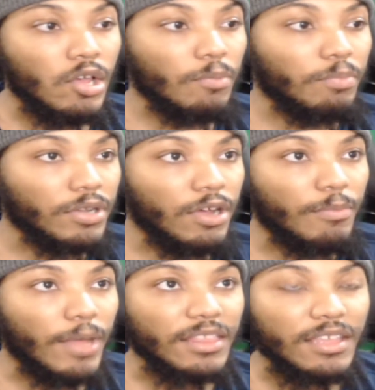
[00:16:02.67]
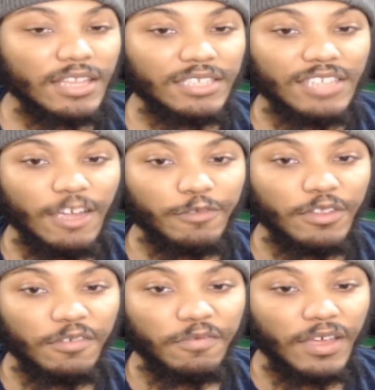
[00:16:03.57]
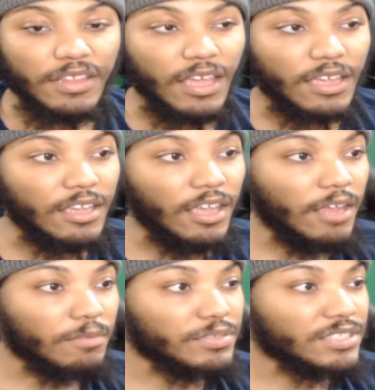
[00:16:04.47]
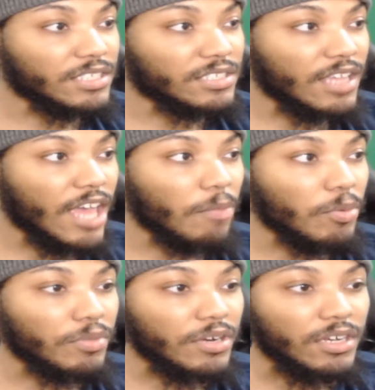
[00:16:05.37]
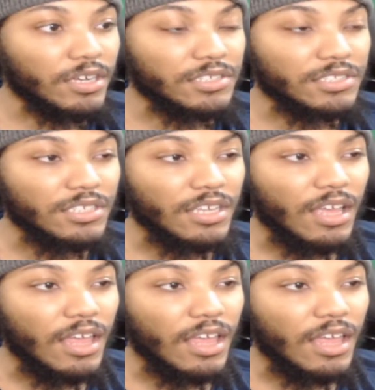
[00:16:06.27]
But I think that's definitely a fight that can potentially happen, because